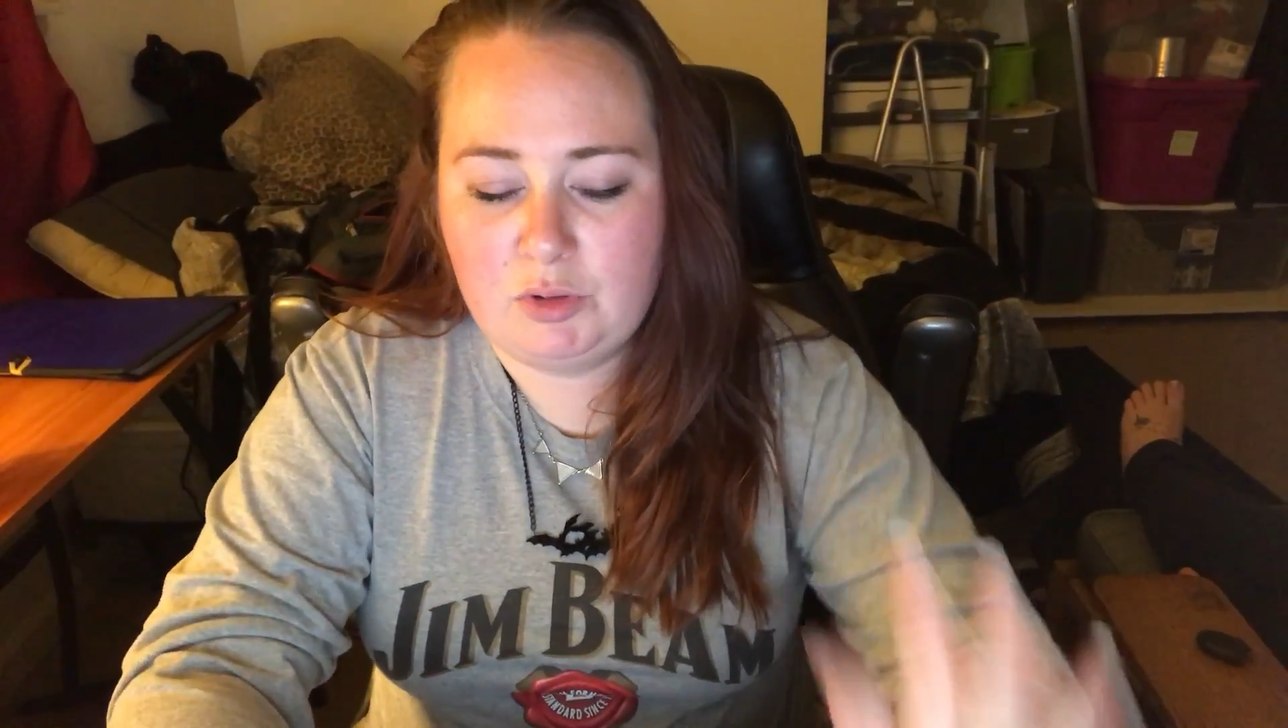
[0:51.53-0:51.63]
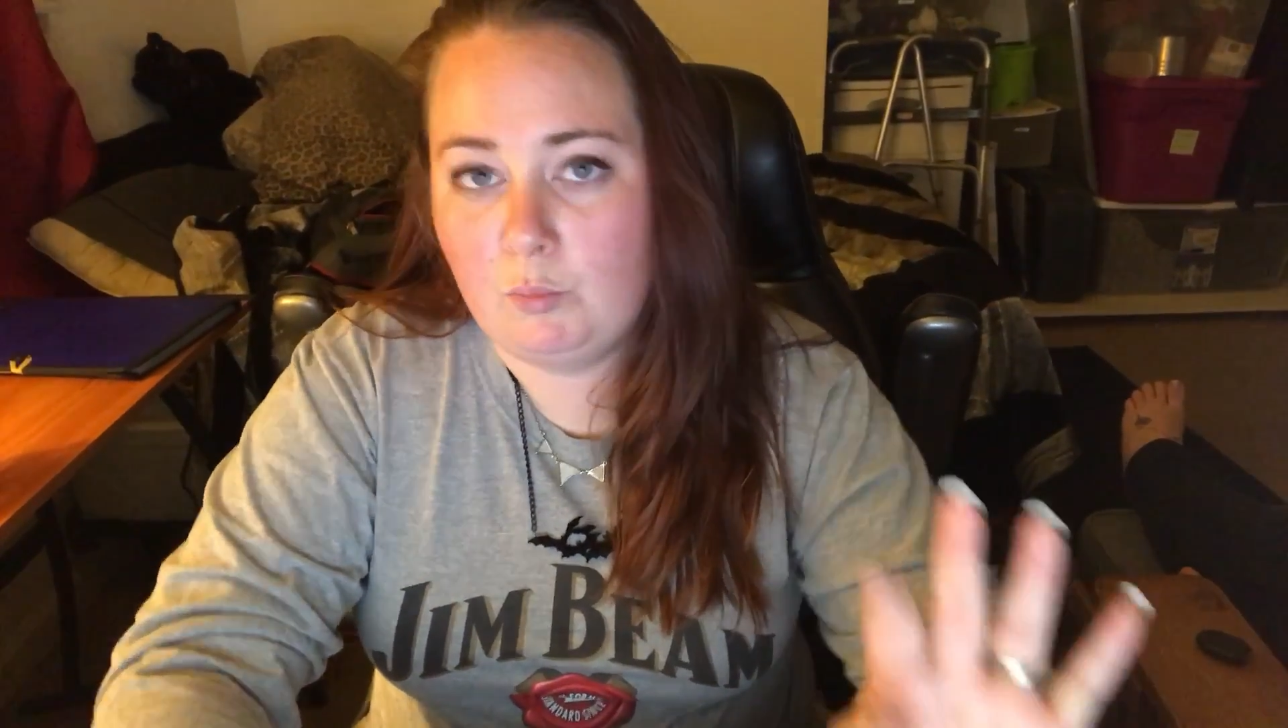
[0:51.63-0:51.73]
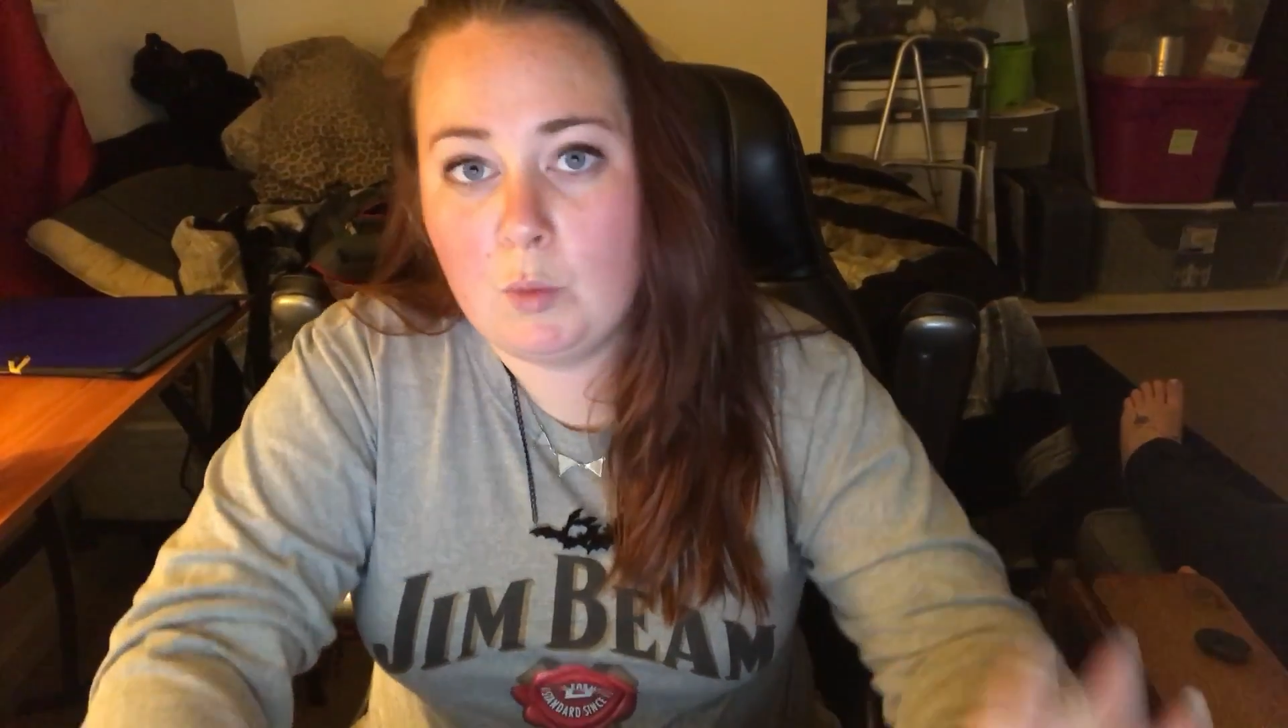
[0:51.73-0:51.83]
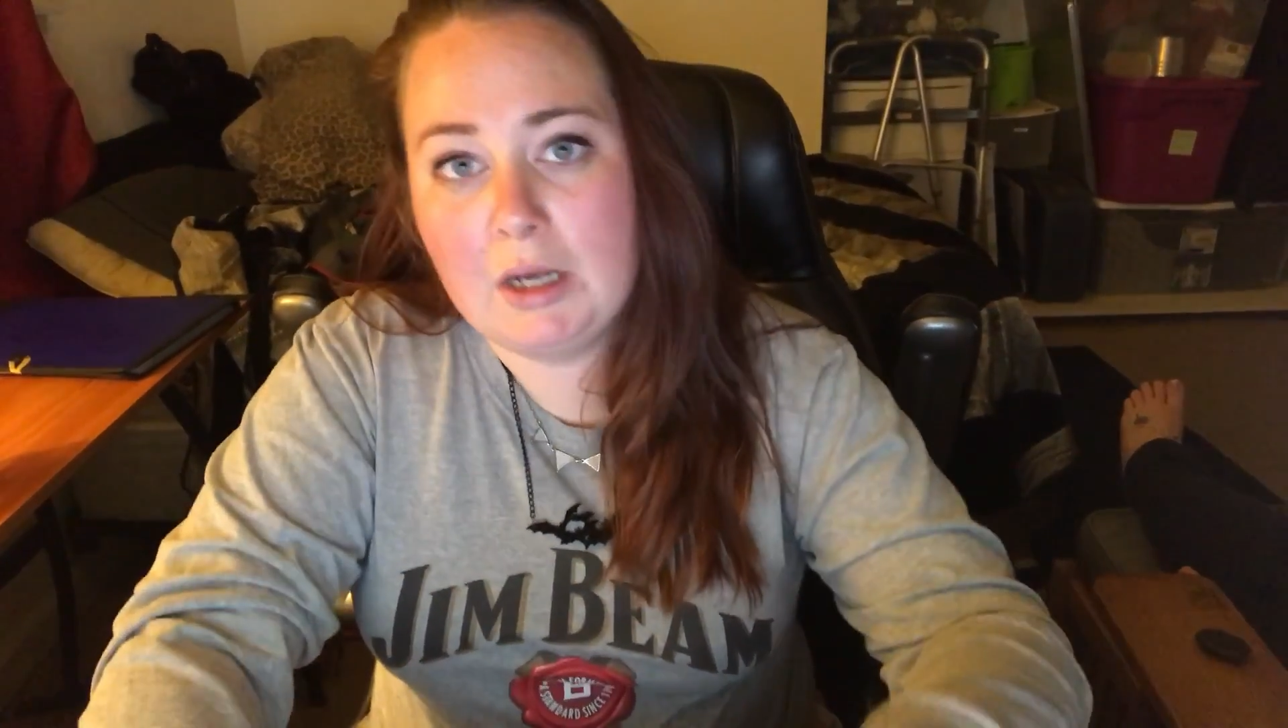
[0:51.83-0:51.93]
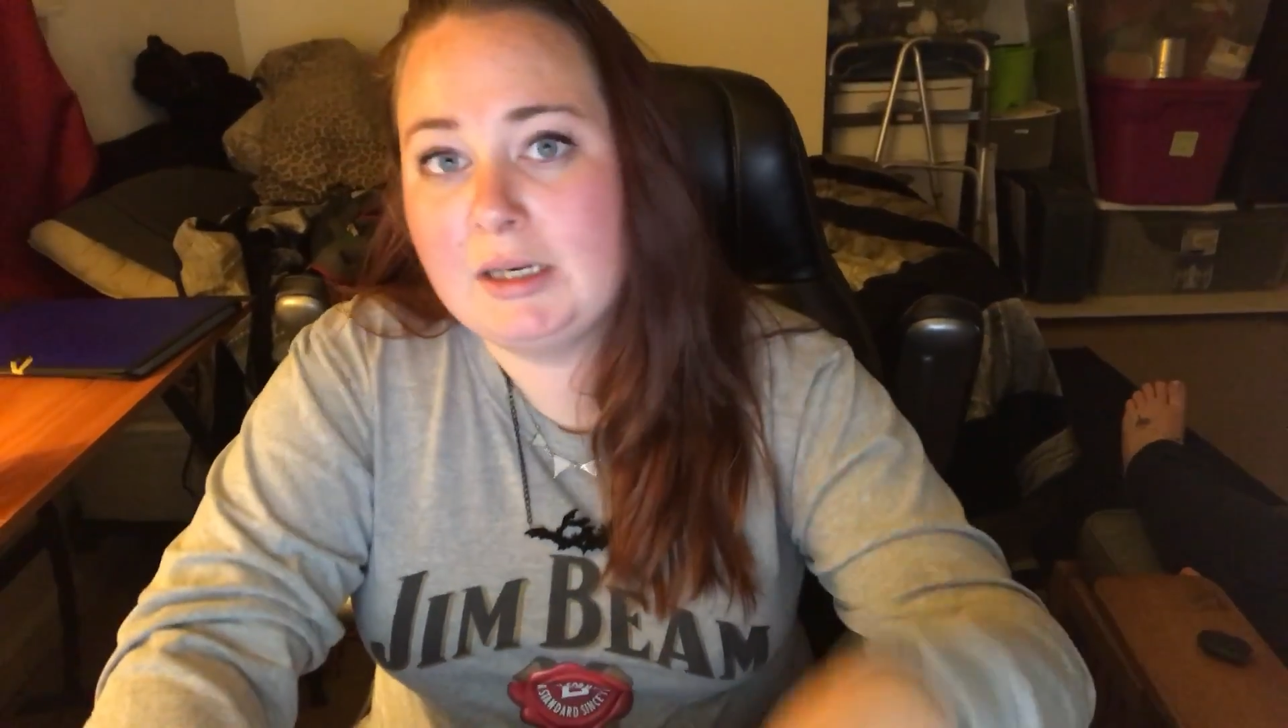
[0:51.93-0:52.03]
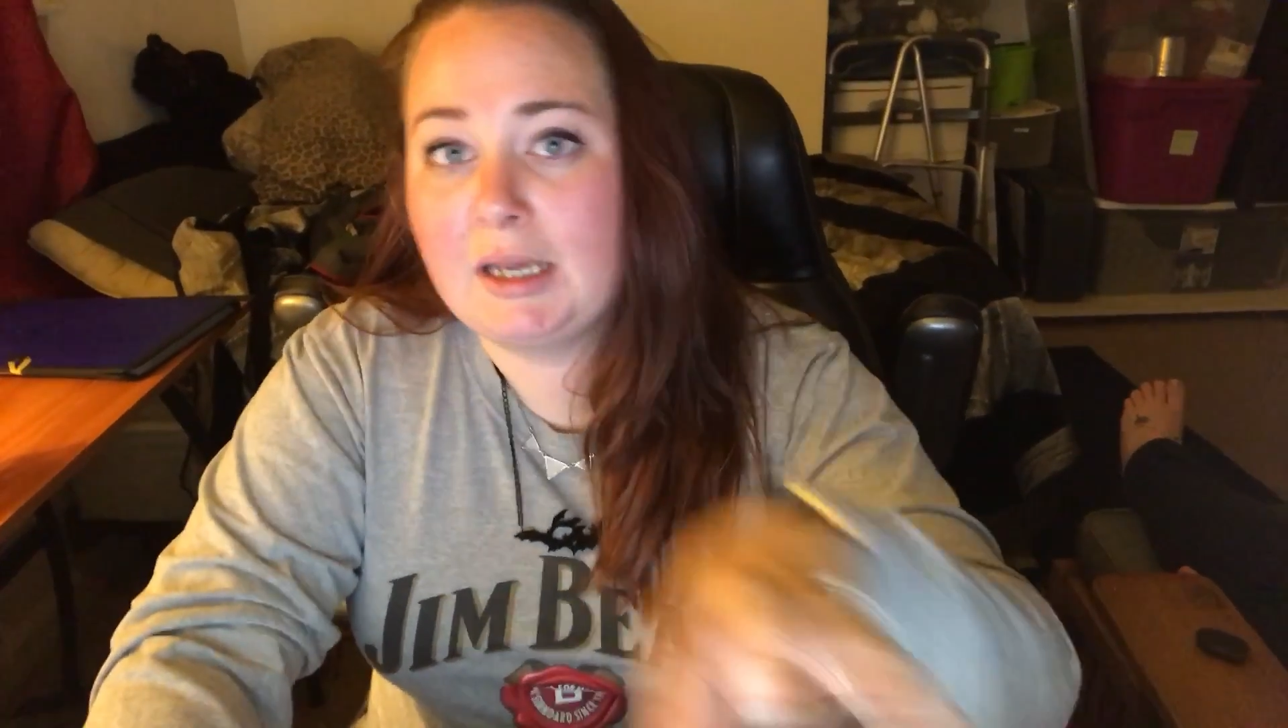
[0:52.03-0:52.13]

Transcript: one